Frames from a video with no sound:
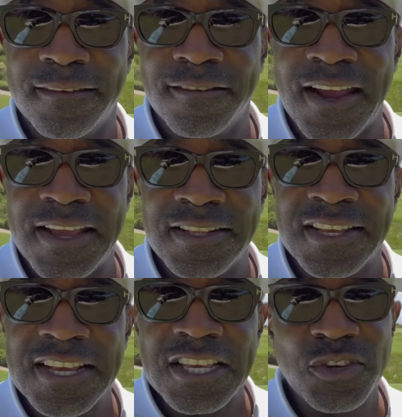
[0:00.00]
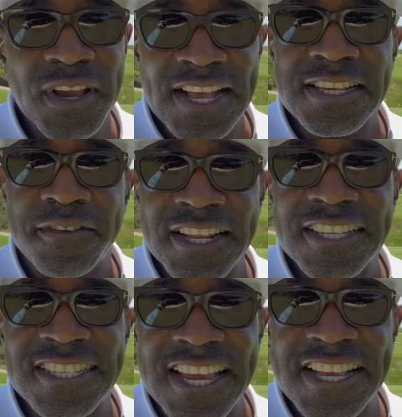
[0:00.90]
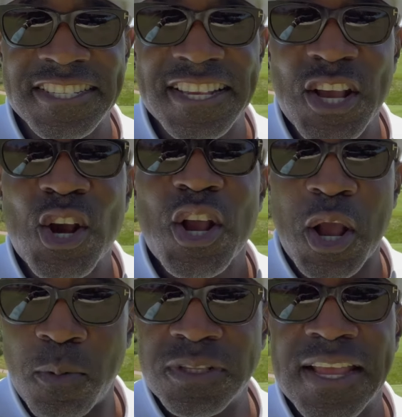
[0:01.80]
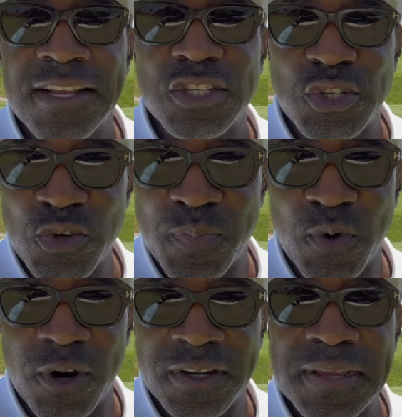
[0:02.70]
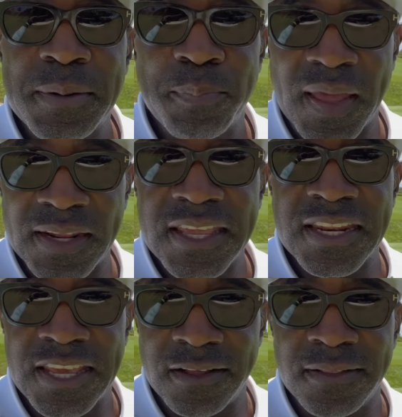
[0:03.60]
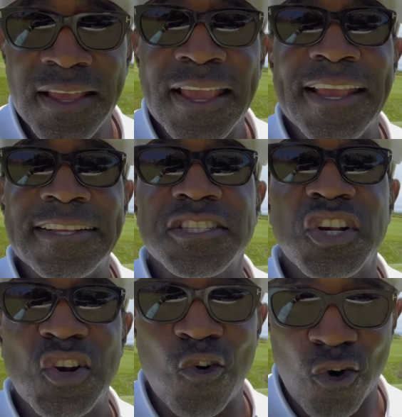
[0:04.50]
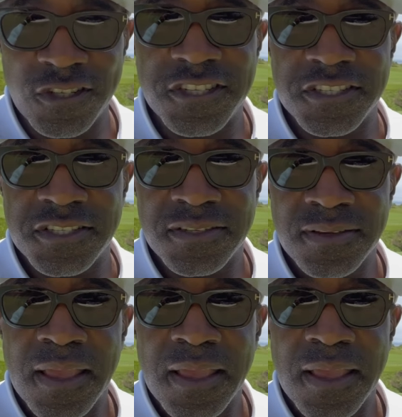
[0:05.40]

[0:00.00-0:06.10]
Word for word: right? You guys ever get a chance? Come on down to Newport, Pelican Hill. It's gorgeous.